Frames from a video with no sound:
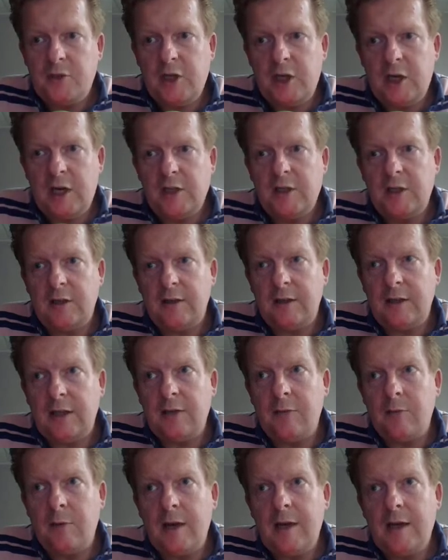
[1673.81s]
changing the
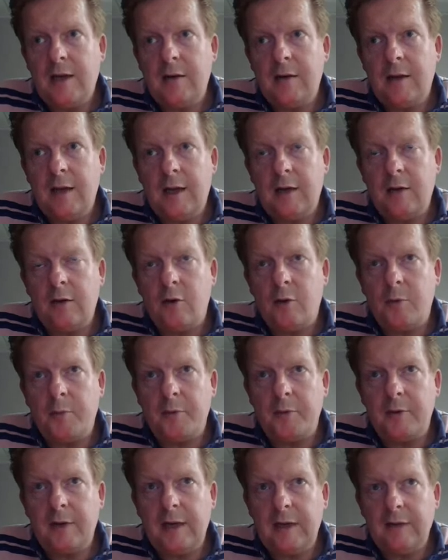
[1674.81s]
greater than
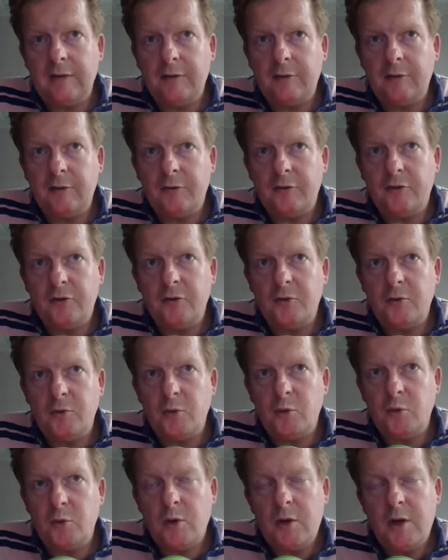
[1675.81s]
operator
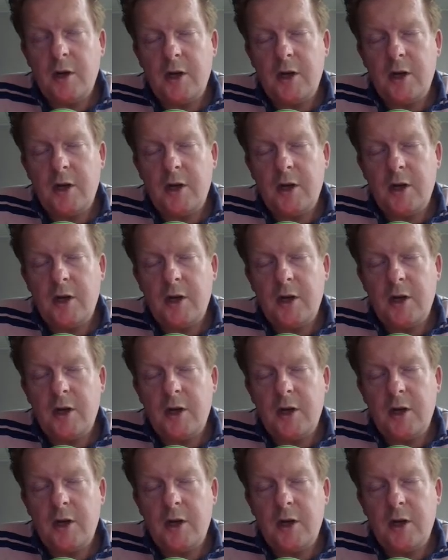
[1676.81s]
to